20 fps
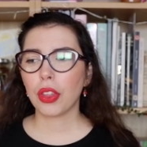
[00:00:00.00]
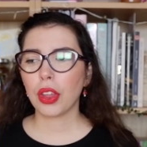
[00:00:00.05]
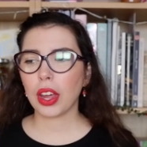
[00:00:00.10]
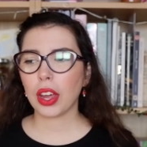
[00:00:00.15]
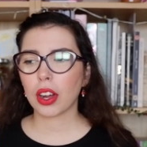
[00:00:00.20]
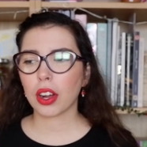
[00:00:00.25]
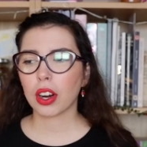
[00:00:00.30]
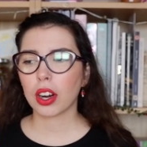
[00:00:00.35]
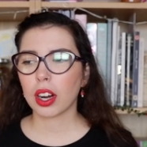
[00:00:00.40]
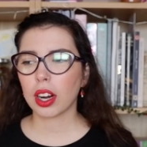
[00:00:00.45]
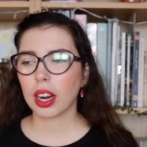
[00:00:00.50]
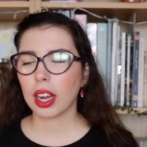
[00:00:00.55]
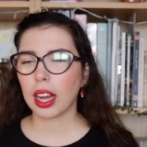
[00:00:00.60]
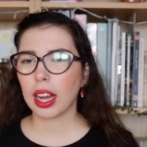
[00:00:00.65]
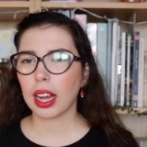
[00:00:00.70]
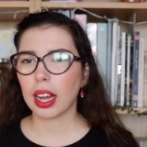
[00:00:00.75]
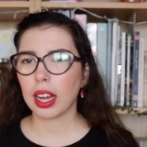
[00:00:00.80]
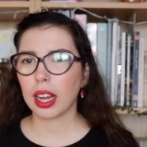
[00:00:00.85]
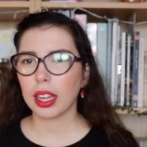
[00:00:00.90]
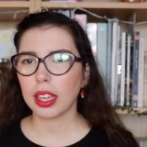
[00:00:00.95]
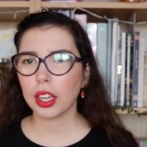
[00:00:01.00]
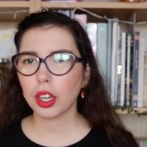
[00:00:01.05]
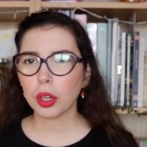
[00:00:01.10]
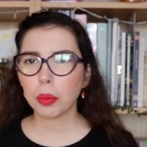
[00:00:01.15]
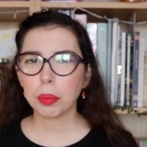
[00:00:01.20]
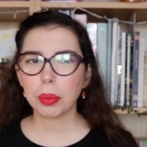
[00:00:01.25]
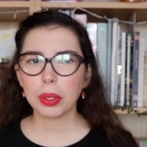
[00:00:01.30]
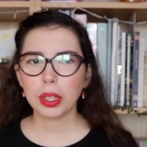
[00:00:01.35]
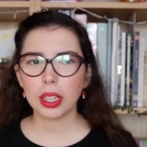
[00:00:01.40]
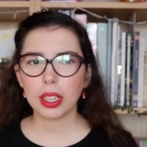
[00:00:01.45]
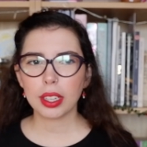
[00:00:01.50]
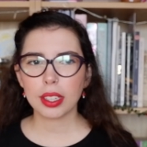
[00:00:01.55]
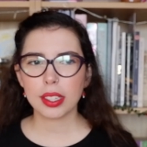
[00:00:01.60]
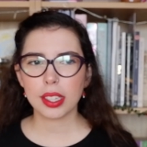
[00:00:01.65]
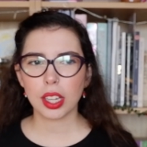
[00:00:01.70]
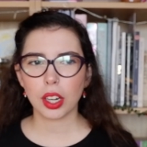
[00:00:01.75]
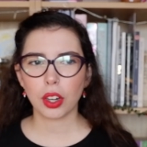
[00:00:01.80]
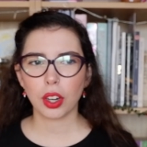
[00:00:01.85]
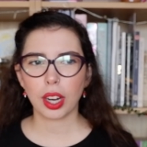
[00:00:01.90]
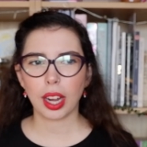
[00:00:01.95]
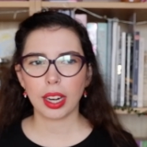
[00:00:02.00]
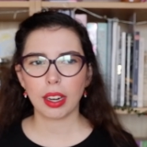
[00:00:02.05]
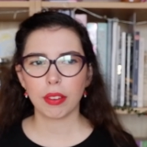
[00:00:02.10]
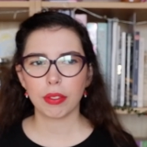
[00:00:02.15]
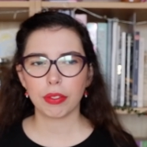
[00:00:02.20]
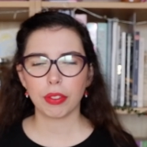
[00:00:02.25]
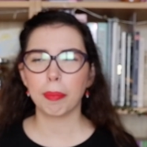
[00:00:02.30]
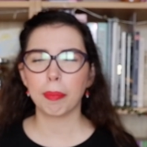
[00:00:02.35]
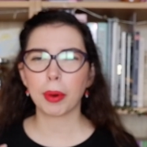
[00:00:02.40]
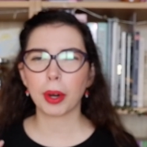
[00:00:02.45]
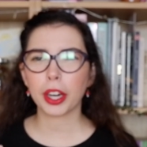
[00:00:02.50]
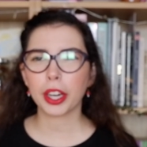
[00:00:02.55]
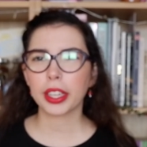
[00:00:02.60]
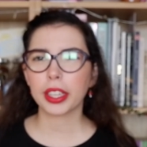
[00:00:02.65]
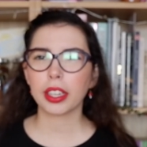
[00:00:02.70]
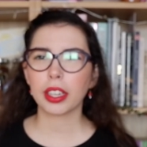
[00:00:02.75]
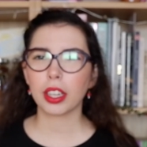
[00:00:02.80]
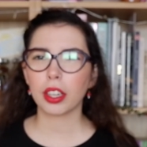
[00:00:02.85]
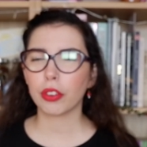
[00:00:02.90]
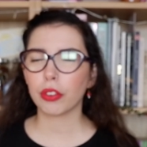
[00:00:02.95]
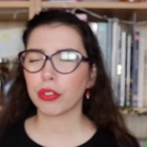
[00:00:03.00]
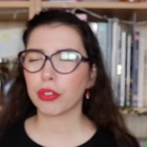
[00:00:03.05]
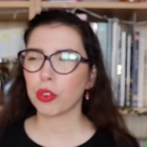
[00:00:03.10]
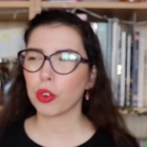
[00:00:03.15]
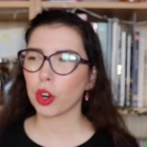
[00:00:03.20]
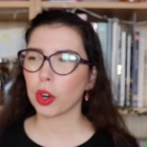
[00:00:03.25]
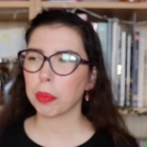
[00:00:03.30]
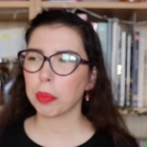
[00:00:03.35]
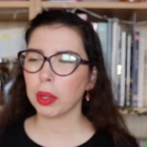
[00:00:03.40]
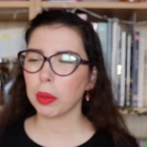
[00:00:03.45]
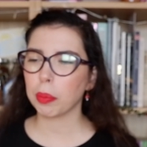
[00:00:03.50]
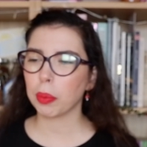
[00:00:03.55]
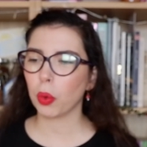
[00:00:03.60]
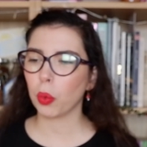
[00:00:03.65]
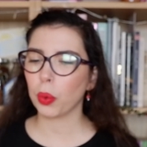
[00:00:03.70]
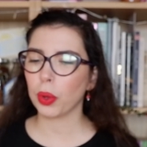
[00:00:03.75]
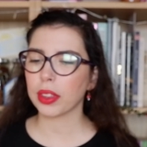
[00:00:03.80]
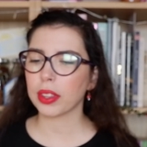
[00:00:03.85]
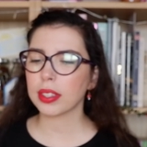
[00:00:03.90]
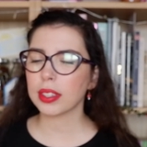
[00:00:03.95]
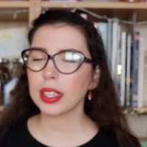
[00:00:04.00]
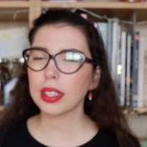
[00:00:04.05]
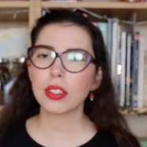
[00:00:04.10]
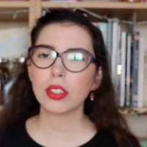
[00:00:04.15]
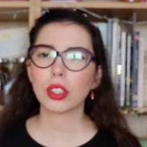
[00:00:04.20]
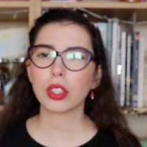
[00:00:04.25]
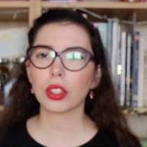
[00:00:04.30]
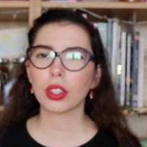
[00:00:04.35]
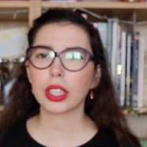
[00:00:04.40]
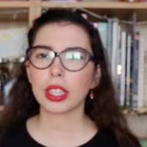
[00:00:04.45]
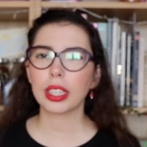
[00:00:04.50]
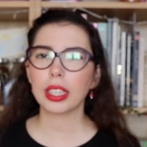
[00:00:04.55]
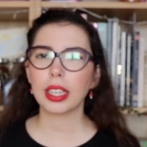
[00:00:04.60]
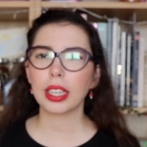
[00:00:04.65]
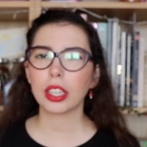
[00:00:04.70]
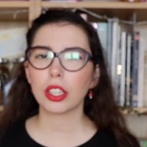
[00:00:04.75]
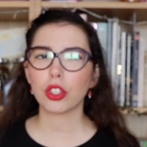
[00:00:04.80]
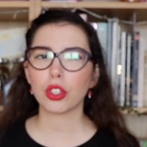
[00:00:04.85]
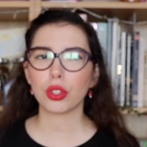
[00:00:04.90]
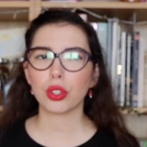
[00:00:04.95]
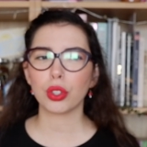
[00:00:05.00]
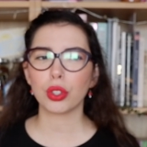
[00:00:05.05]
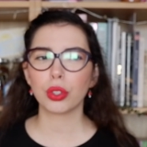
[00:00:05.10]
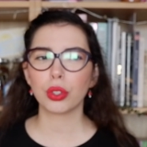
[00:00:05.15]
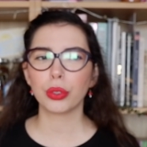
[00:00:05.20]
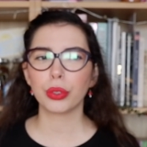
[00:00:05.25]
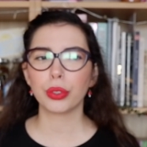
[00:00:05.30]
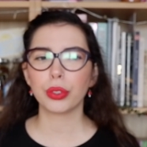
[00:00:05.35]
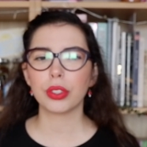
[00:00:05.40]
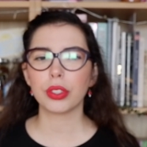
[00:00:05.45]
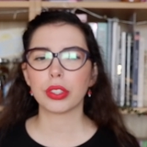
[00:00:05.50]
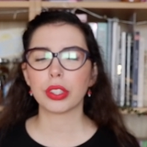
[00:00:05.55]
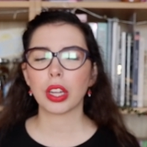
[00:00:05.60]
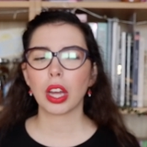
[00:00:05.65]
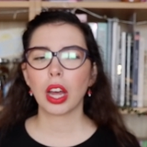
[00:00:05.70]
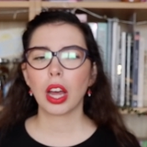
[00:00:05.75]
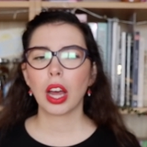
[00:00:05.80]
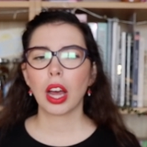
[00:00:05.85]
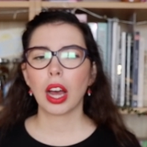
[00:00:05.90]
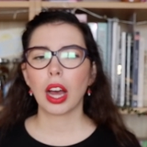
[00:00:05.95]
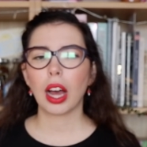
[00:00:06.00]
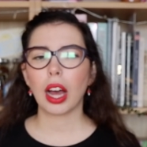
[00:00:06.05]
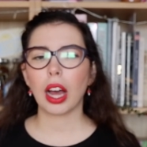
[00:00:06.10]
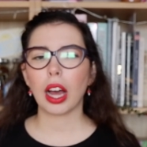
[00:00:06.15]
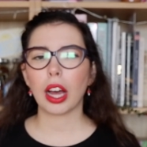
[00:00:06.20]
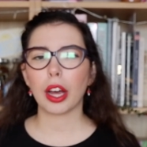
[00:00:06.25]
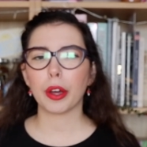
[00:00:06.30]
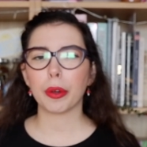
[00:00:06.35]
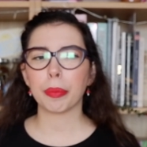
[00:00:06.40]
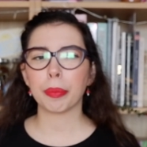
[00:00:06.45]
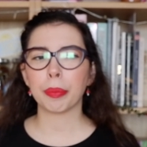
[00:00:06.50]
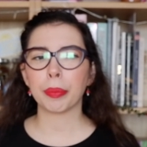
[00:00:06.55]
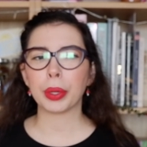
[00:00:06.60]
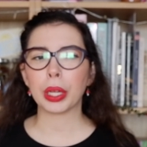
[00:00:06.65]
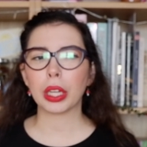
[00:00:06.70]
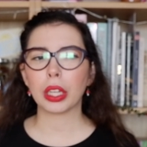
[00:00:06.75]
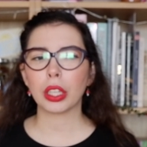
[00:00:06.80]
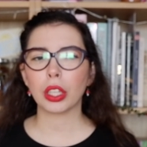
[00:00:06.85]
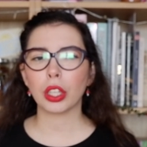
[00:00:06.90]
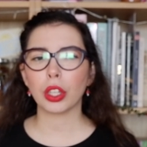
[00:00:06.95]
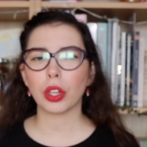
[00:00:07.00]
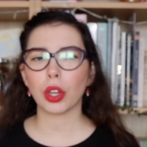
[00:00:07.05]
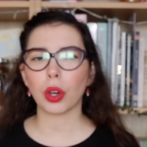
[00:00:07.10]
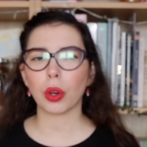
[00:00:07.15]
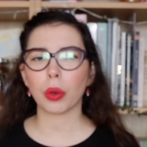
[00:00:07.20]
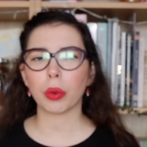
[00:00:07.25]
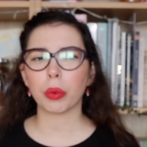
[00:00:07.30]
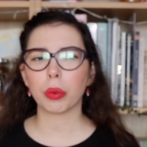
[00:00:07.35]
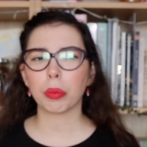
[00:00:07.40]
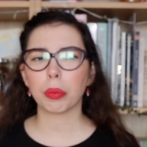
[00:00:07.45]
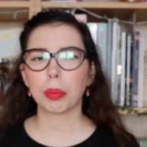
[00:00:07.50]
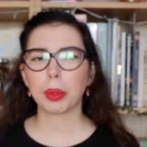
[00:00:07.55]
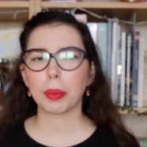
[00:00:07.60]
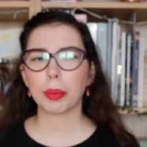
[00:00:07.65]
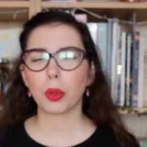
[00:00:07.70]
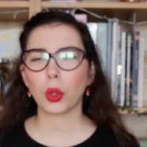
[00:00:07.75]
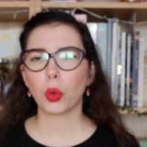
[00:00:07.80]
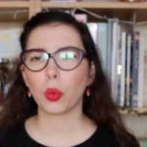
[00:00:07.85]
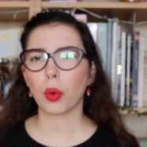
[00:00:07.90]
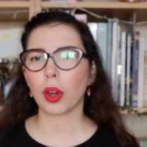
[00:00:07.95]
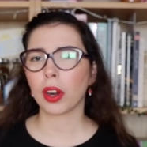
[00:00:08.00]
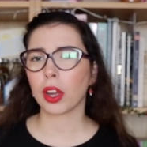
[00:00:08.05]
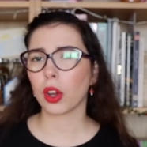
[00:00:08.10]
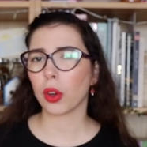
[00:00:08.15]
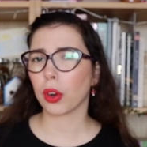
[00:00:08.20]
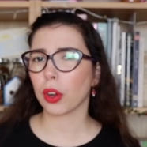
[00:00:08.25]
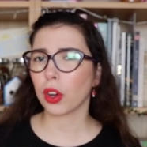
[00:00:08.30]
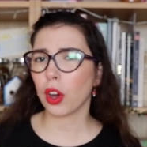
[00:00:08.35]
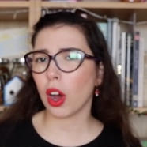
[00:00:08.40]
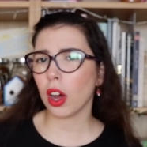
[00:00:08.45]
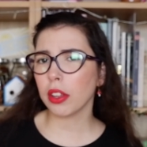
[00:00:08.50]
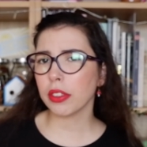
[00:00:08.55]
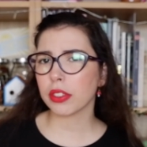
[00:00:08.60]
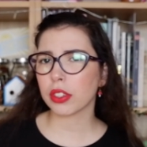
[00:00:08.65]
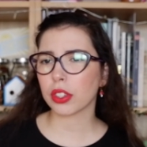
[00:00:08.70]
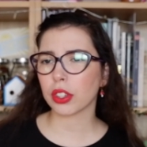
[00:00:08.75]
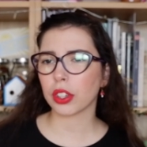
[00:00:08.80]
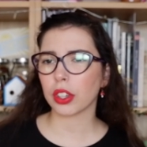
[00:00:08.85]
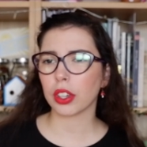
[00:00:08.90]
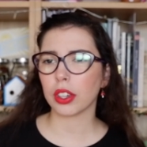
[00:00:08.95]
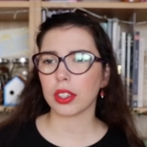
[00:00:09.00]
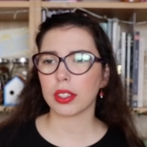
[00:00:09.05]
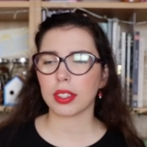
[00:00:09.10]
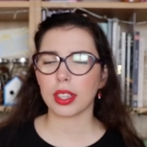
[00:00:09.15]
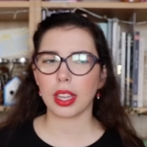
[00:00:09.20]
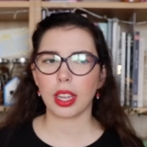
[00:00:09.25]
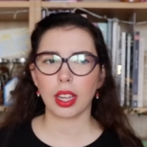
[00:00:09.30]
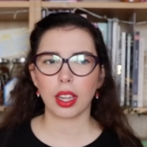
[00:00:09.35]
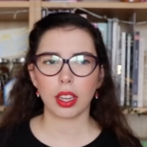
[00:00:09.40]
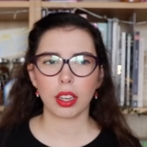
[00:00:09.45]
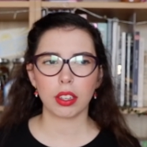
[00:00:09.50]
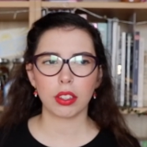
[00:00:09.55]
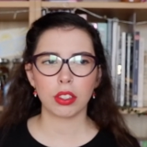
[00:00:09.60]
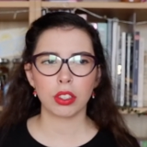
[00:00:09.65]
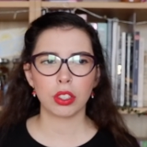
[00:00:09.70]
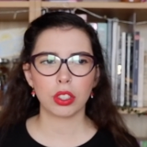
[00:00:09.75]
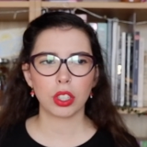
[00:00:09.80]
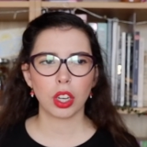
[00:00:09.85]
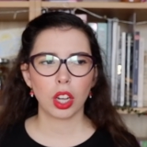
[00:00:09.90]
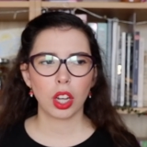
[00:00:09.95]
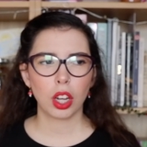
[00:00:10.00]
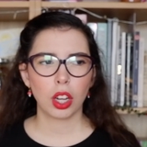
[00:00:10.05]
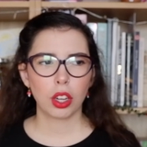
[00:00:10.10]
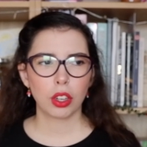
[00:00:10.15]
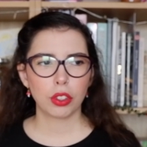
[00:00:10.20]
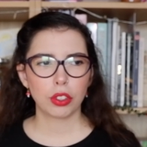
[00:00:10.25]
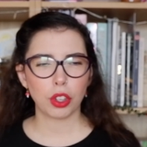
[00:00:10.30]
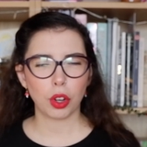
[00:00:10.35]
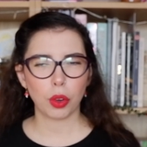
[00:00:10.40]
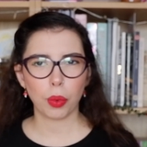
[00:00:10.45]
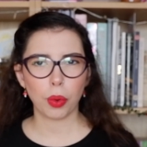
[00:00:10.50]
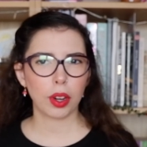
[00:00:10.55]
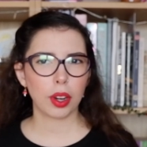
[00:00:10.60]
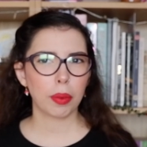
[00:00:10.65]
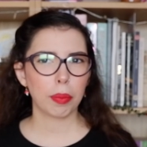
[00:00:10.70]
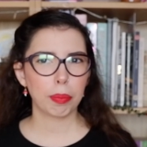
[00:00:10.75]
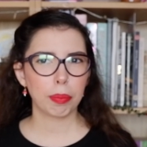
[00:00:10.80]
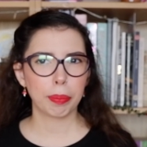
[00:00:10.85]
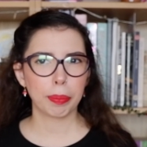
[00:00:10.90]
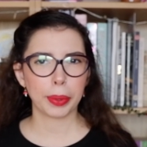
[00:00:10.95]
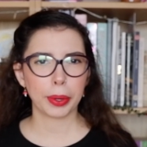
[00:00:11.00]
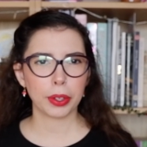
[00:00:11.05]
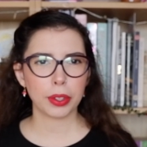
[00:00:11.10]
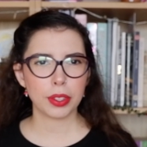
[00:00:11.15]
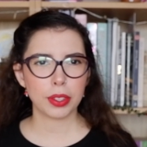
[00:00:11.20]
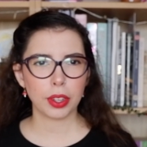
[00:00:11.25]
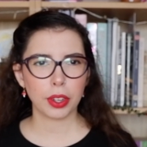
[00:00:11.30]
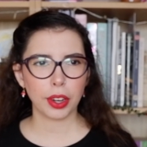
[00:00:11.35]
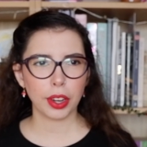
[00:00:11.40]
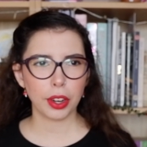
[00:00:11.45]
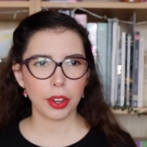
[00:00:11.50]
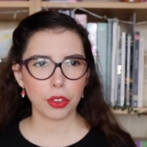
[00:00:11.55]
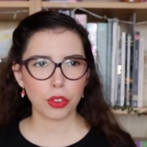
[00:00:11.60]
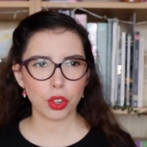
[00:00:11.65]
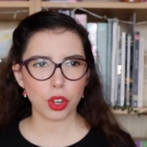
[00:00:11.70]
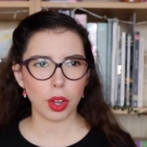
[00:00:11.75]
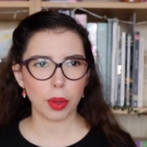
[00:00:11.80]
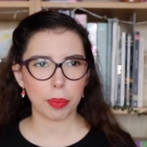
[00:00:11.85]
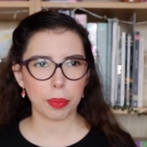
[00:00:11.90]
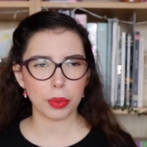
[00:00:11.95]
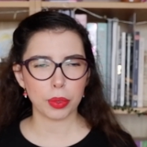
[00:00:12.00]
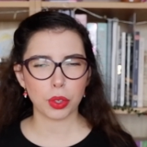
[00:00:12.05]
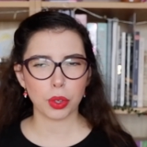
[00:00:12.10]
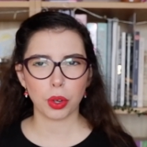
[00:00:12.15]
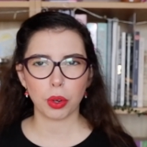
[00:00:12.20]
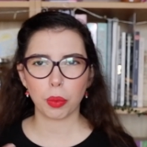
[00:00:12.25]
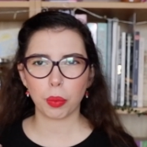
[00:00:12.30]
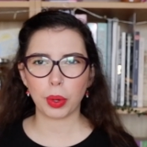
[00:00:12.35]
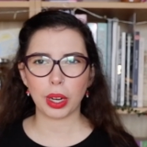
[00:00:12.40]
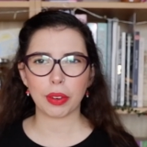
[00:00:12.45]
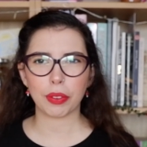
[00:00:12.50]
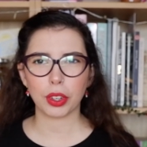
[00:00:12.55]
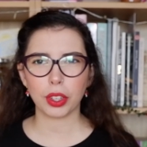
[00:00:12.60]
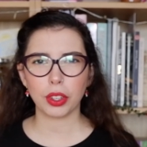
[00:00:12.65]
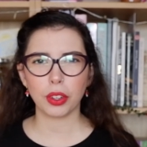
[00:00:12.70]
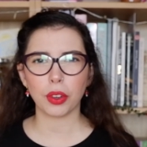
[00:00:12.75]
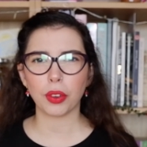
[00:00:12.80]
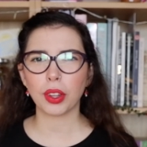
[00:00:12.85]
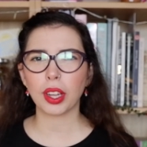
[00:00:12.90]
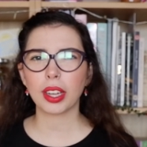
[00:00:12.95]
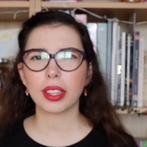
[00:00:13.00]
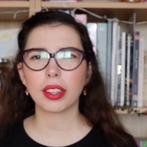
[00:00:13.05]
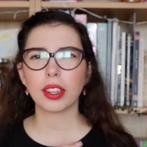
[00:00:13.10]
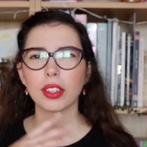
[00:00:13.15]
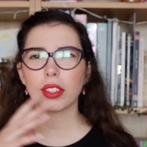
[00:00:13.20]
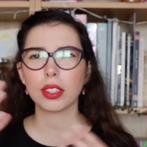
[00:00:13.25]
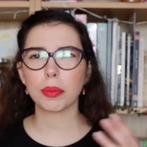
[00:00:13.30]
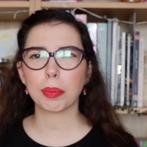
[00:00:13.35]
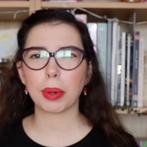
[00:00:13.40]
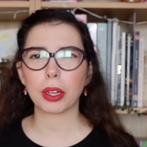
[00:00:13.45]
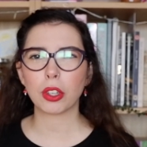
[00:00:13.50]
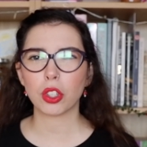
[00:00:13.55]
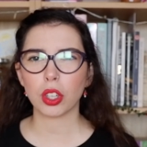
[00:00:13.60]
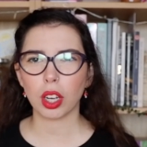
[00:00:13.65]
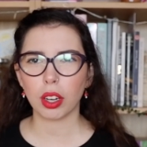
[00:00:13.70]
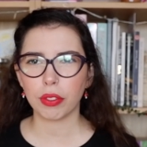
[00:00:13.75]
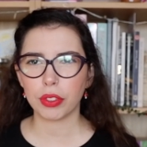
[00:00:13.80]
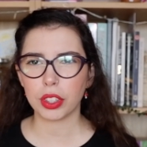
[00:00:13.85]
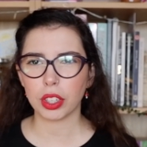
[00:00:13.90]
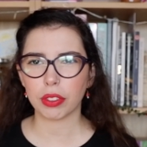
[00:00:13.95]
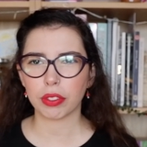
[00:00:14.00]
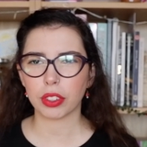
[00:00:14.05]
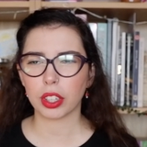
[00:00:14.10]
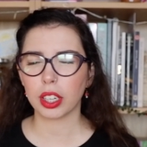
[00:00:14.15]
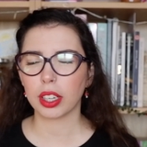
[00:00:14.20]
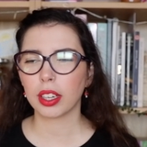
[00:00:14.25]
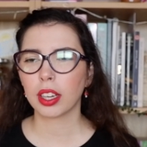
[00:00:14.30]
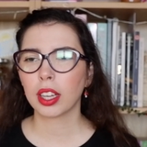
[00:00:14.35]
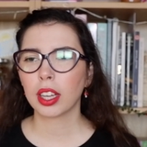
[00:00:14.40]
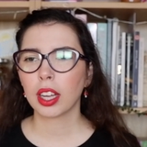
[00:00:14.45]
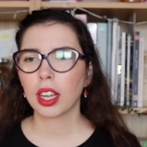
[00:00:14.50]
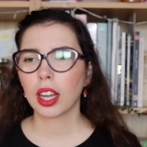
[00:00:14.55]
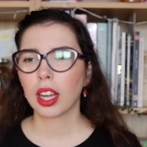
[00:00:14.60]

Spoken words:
They are earplugs that are kind of marketed for people with sensory issues, you know, people who want to go to concerts and don't want to burst their eardrums or whatever, you know, there's a bunch of different